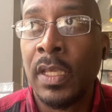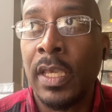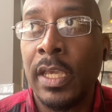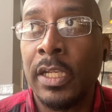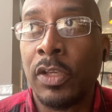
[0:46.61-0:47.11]

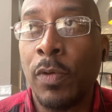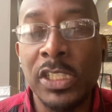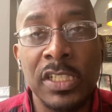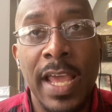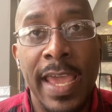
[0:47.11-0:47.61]
And the
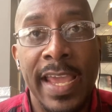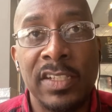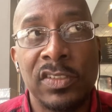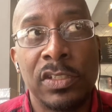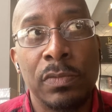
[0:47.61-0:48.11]
question I
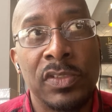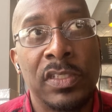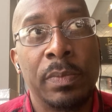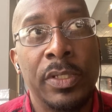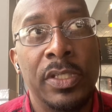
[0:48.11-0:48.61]
asked her was
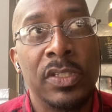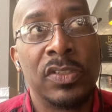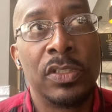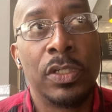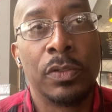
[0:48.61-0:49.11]
simply this:
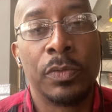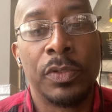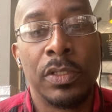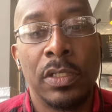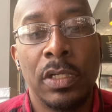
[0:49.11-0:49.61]
you know,
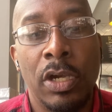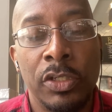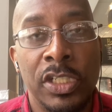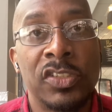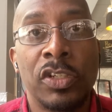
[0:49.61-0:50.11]
her,
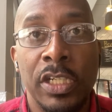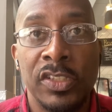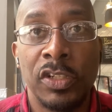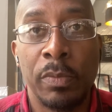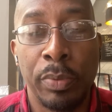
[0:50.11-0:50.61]
does her is
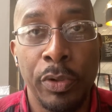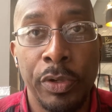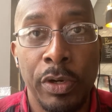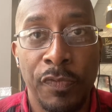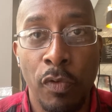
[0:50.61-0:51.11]
her
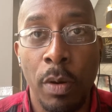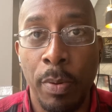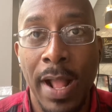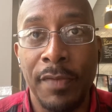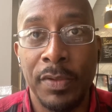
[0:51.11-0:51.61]
employer a
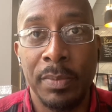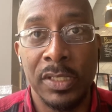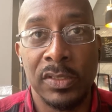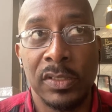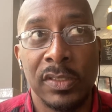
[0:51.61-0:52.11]
for-profit
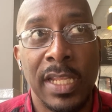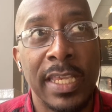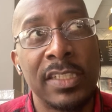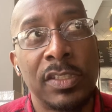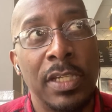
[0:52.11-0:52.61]
business? And I
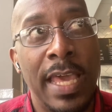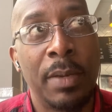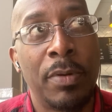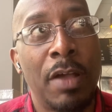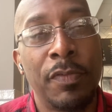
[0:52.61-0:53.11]
guess a
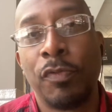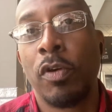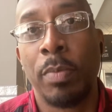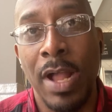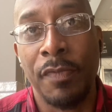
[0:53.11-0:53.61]
nonprofit,
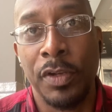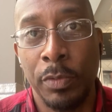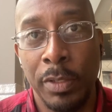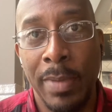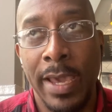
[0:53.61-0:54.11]
for-profit, it
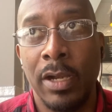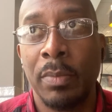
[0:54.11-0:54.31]
wouldn't matter.